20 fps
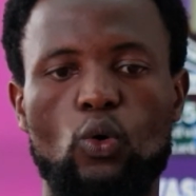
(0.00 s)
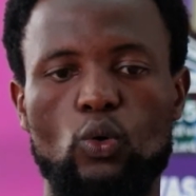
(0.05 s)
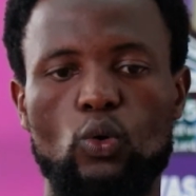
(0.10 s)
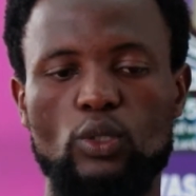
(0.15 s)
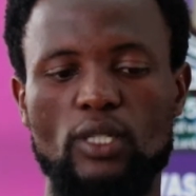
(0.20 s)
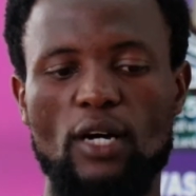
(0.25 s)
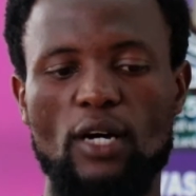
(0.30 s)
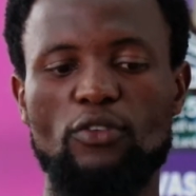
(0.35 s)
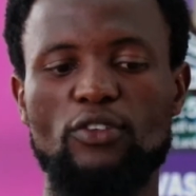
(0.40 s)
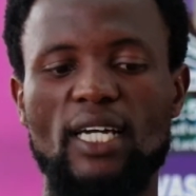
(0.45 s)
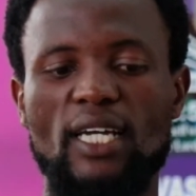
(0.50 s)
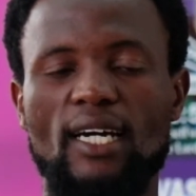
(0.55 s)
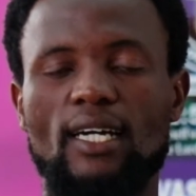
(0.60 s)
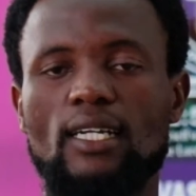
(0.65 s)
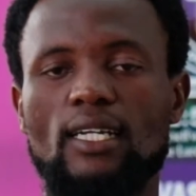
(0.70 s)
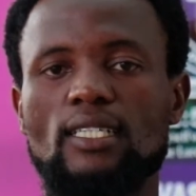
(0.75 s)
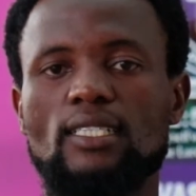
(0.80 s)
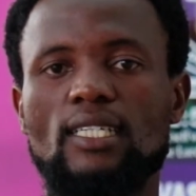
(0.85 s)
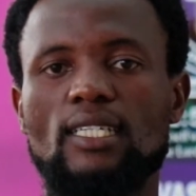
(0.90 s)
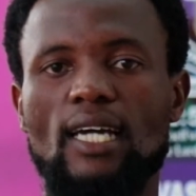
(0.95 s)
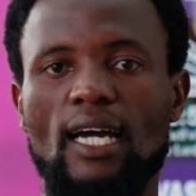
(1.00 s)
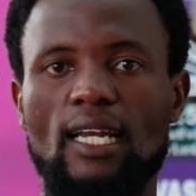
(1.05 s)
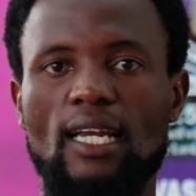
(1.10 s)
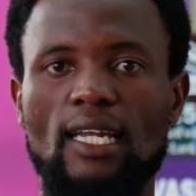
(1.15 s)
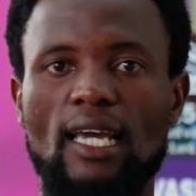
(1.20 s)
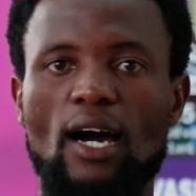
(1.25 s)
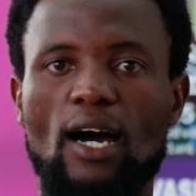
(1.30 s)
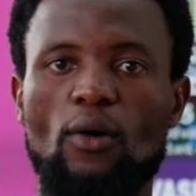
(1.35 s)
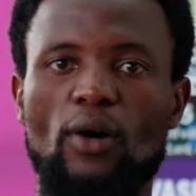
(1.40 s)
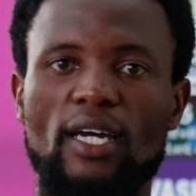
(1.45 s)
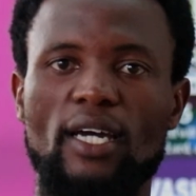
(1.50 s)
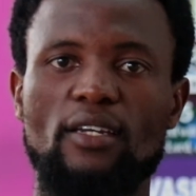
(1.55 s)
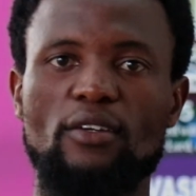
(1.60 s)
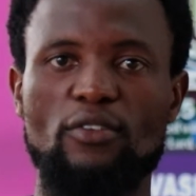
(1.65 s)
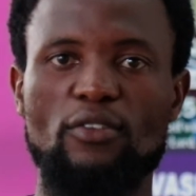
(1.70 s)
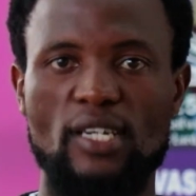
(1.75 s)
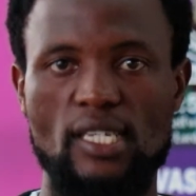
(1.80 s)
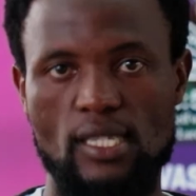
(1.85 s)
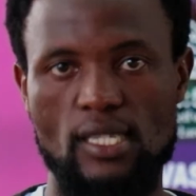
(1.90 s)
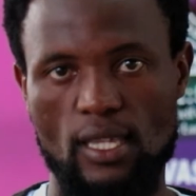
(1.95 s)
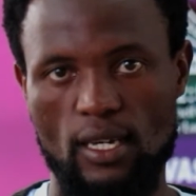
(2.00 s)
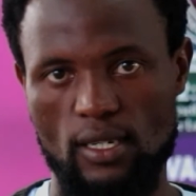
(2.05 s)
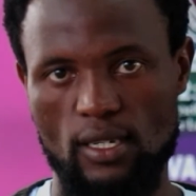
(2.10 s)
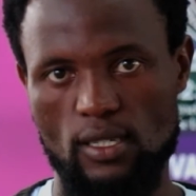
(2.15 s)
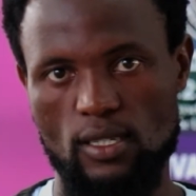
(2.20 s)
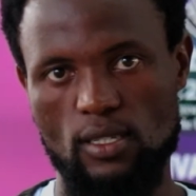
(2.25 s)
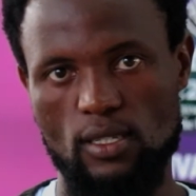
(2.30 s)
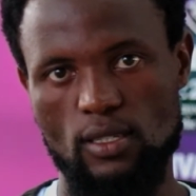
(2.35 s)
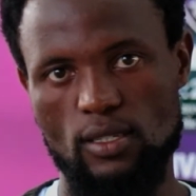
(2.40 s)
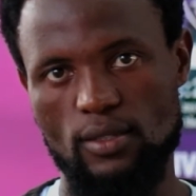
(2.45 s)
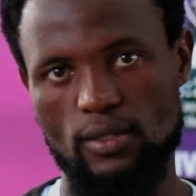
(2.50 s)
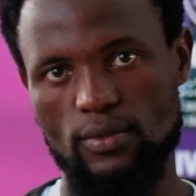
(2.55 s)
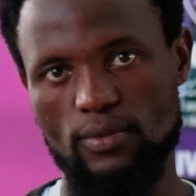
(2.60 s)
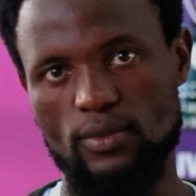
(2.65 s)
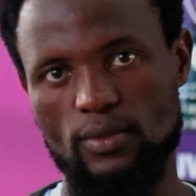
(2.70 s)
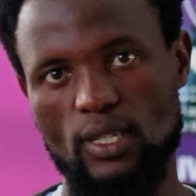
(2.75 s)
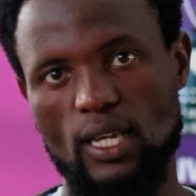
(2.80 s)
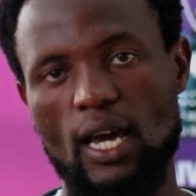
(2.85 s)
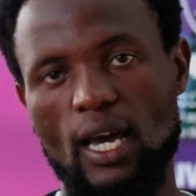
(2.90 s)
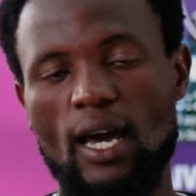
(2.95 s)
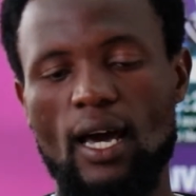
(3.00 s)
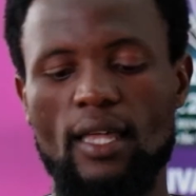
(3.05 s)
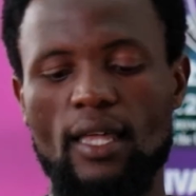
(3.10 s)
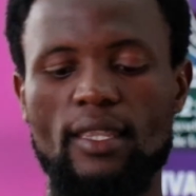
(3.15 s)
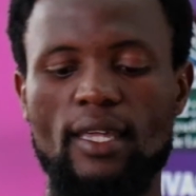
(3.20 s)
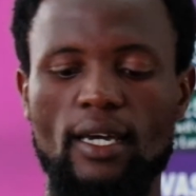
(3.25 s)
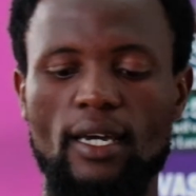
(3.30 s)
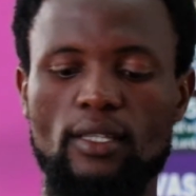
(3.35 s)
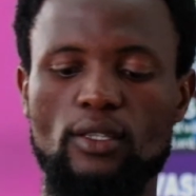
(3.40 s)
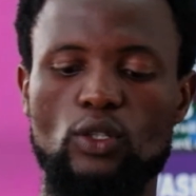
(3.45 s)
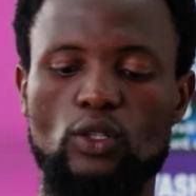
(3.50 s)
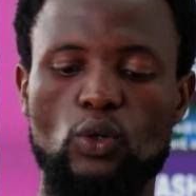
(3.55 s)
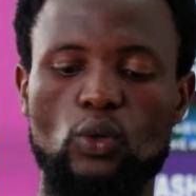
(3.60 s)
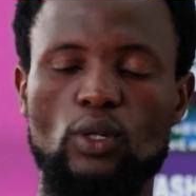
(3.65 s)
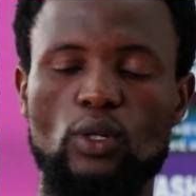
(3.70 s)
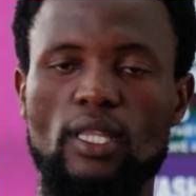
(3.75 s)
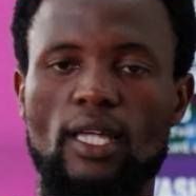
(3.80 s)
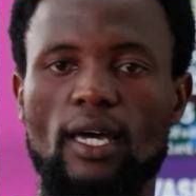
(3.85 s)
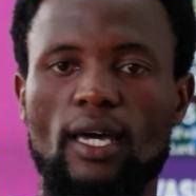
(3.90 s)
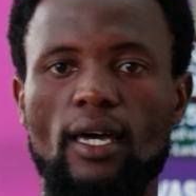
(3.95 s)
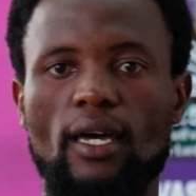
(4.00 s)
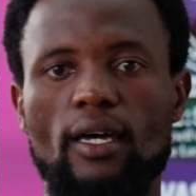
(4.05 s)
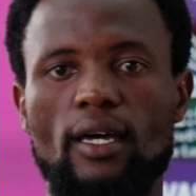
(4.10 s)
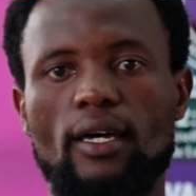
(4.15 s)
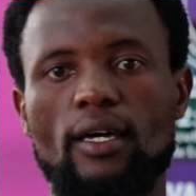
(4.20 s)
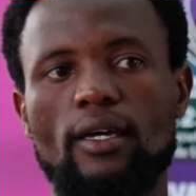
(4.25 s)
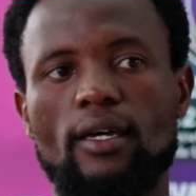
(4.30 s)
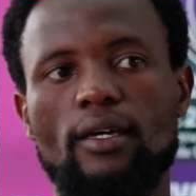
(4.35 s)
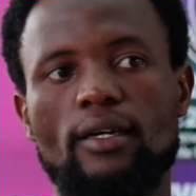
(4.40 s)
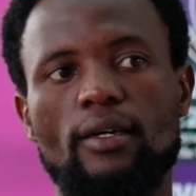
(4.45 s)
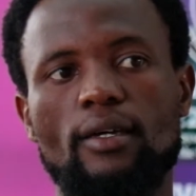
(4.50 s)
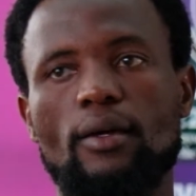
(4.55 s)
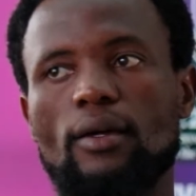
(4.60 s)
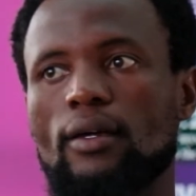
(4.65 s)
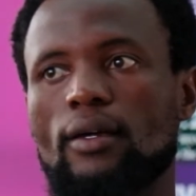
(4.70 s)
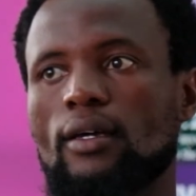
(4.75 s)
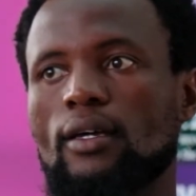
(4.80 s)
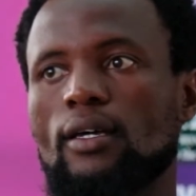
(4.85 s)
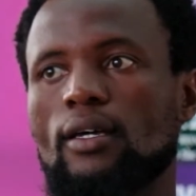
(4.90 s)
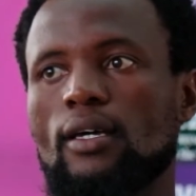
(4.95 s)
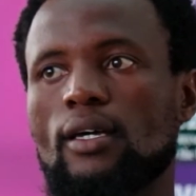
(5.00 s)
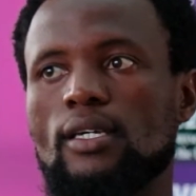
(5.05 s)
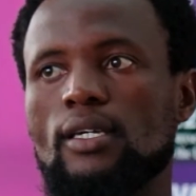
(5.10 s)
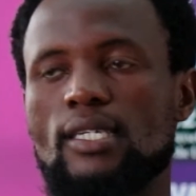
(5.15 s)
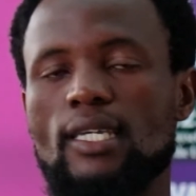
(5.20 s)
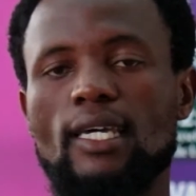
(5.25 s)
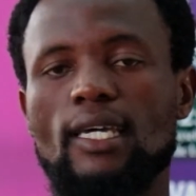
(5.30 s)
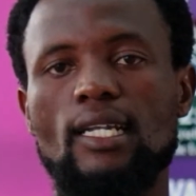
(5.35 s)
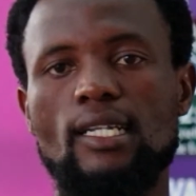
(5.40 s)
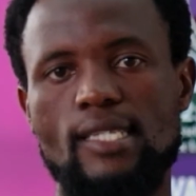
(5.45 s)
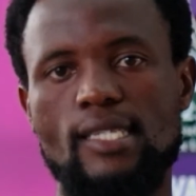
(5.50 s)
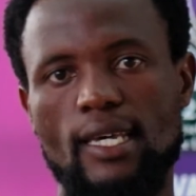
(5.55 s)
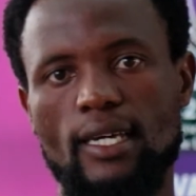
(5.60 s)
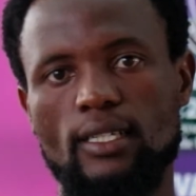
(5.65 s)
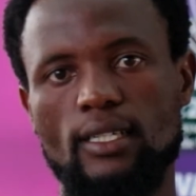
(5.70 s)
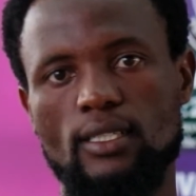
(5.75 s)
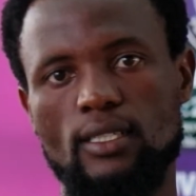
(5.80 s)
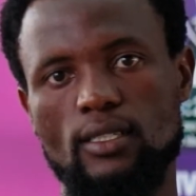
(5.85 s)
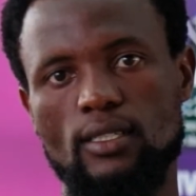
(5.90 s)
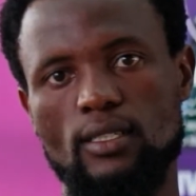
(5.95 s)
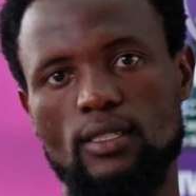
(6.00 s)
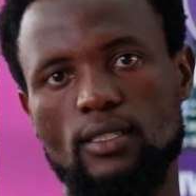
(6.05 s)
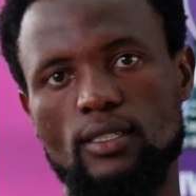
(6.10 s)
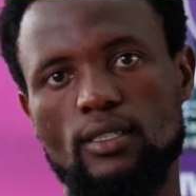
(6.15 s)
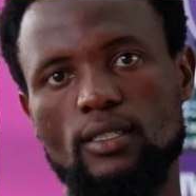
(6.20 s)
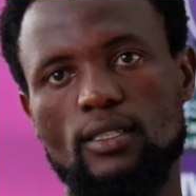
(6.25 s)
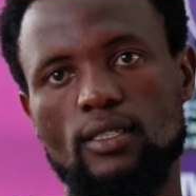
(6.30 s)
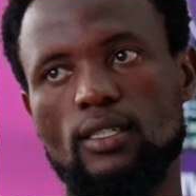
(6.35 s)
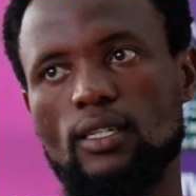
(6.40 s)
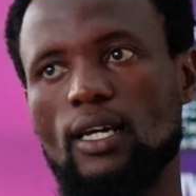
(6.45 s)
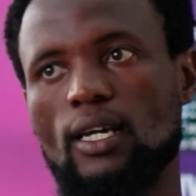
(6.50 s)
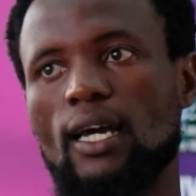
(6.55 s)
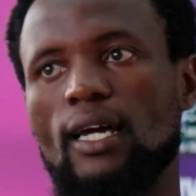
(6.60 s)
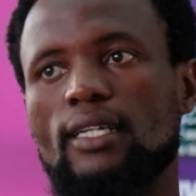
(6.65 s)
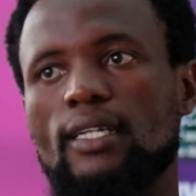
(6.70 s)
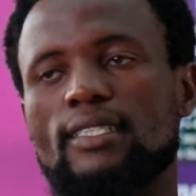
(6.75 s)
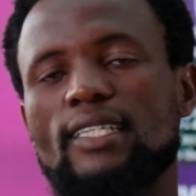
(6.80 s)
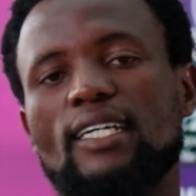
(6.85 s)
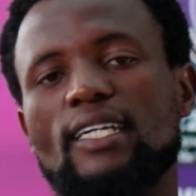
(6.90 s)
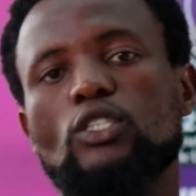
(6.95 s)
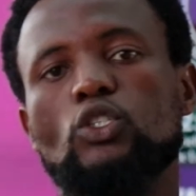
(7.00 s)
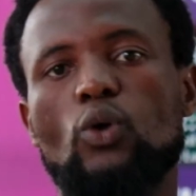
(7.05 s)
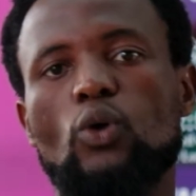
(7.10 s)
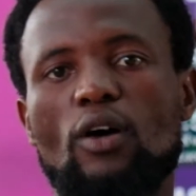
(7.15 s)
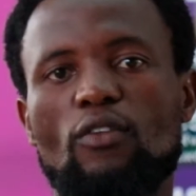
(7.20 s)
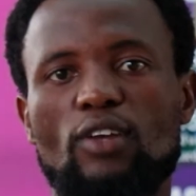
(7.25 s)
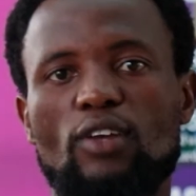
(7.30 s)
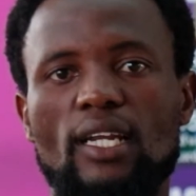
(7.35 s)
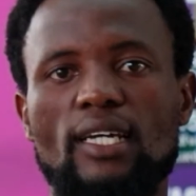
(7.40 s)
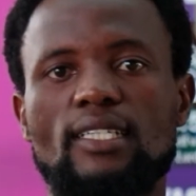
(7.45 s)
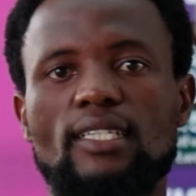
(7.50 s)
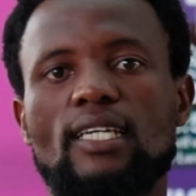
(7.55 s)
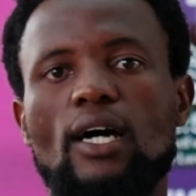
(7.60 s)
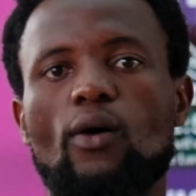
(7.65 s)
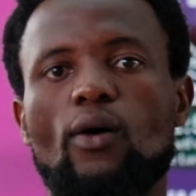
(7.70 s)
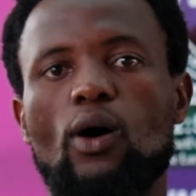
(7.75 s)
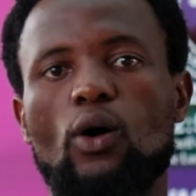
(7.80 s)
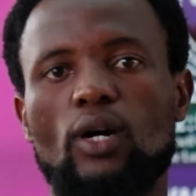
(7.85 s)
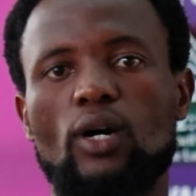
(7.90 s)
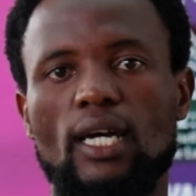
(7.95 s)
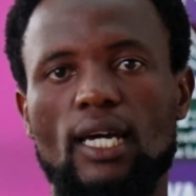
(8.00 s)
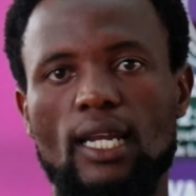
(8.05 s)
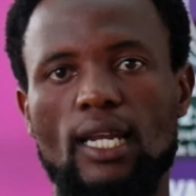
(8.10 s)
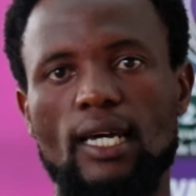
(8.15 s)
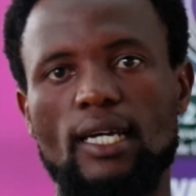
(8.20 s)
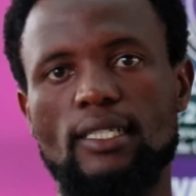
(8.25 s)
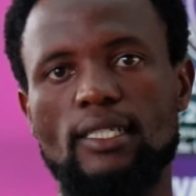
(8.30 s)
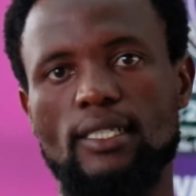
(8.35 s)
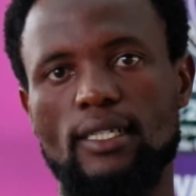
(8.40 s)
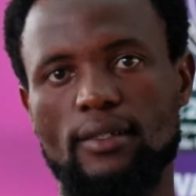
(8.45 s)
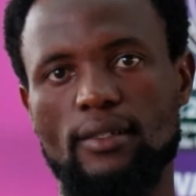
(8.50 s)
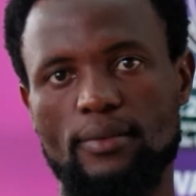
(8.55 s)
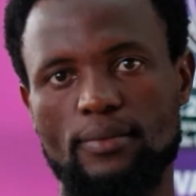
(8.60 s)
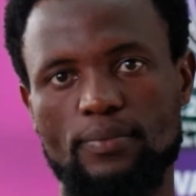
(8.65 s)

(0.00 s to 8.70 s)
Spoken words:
kutafuta critically our investors. Then through the skill set, tajua vile nitawaongelesha.